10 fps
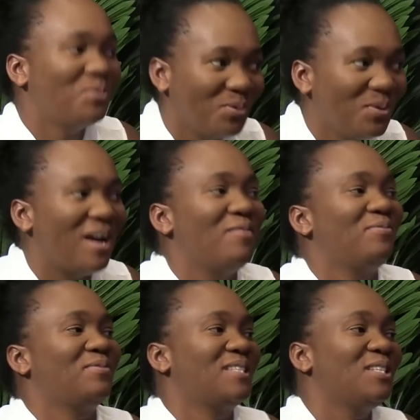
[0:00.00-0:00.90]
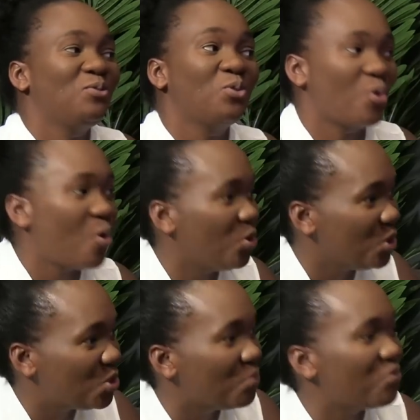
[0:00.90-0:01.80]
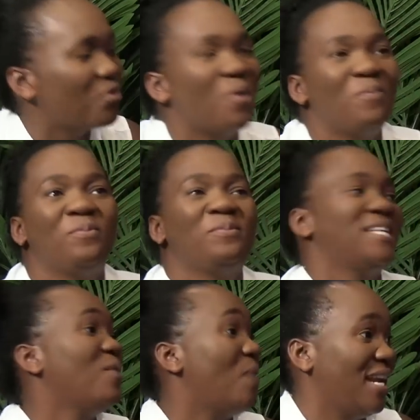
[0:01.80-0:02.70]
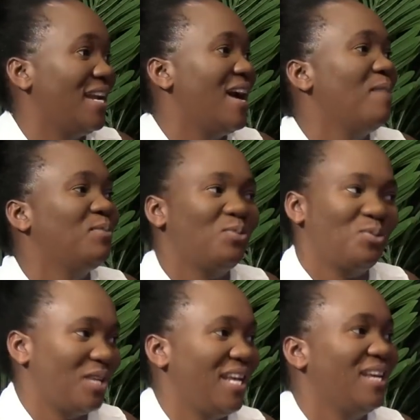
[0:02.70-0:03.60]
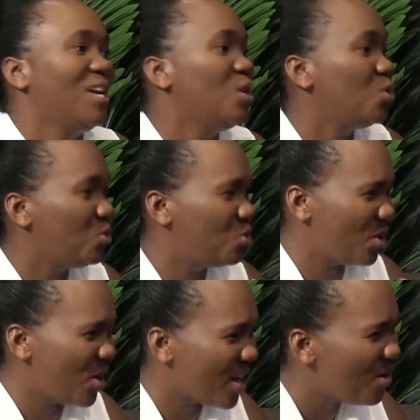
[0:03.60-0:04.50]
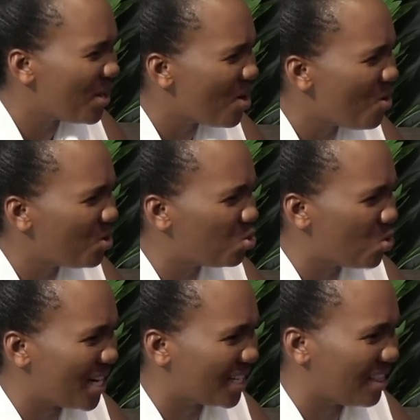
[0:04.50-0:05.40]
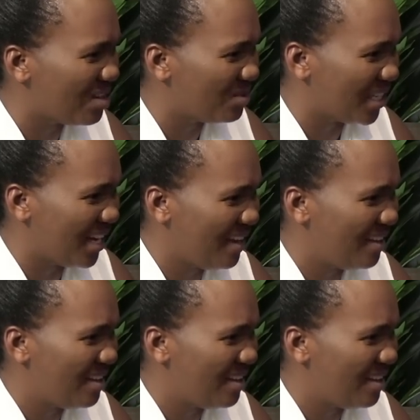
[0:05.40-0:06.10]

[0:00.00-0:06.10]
to. I've seen you grow on YouTube from day one up to today. Today you're now, you know, on 200,000